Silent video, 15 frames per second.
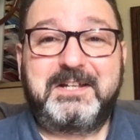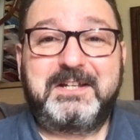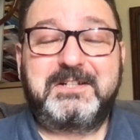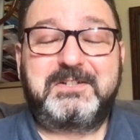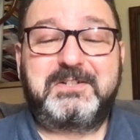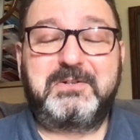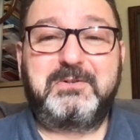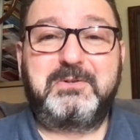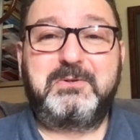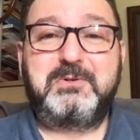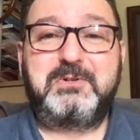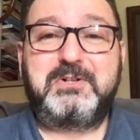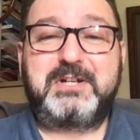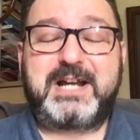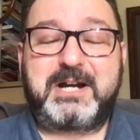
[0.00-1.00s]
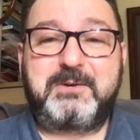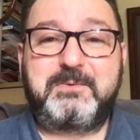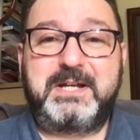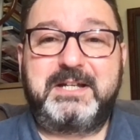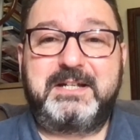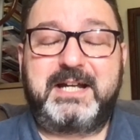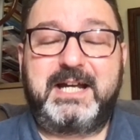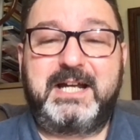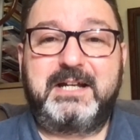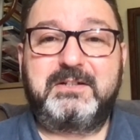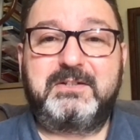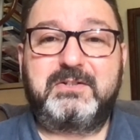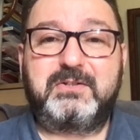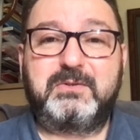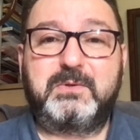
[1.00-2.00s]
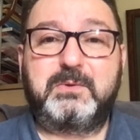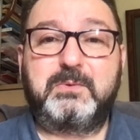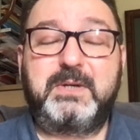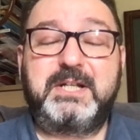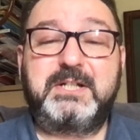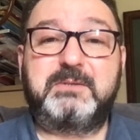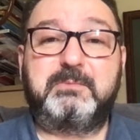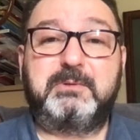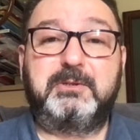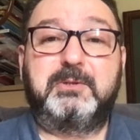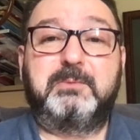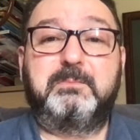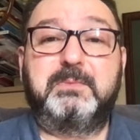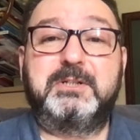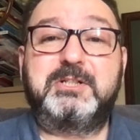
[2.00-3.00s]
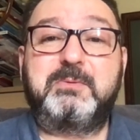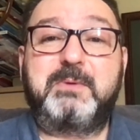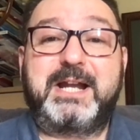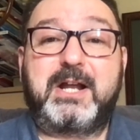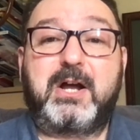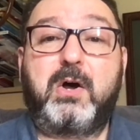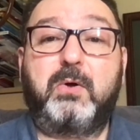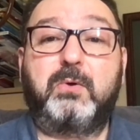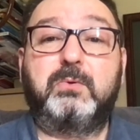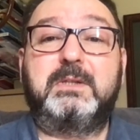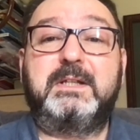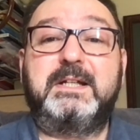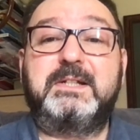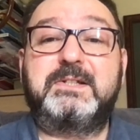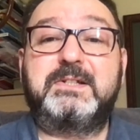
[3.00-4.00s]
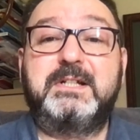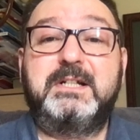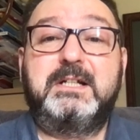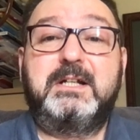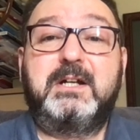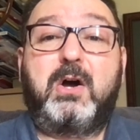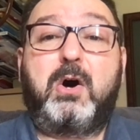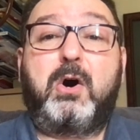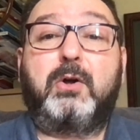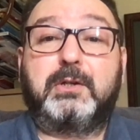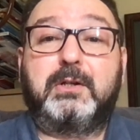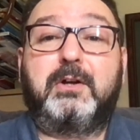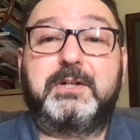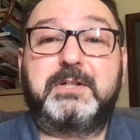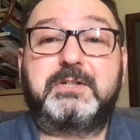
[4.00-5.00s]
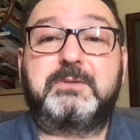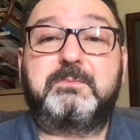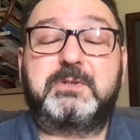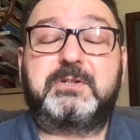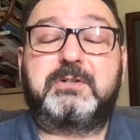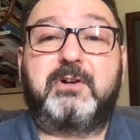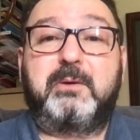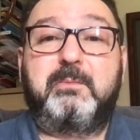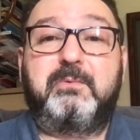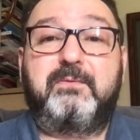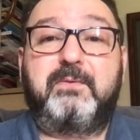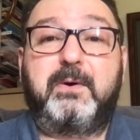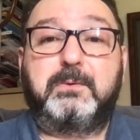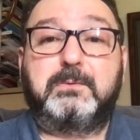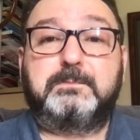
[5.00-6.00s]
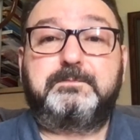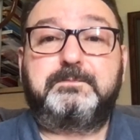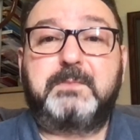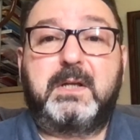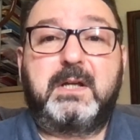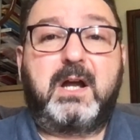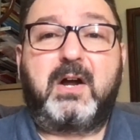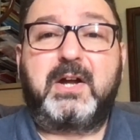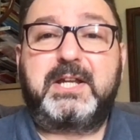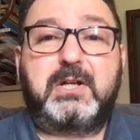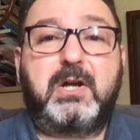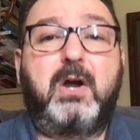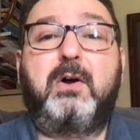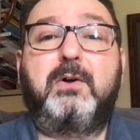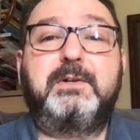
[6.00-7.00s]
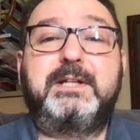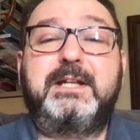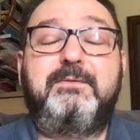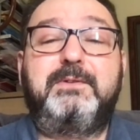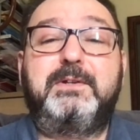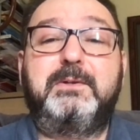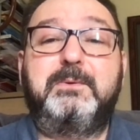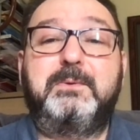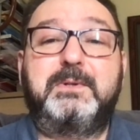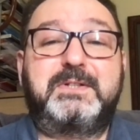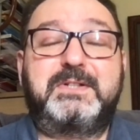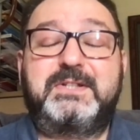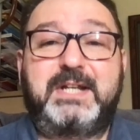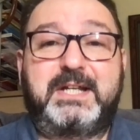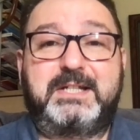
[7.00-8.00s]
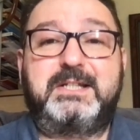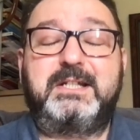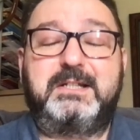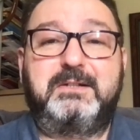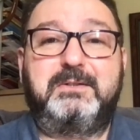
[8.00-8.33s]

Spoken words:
to narrow it down to a reasonable number to be able to hold this online subscriber vote. I can't give you 62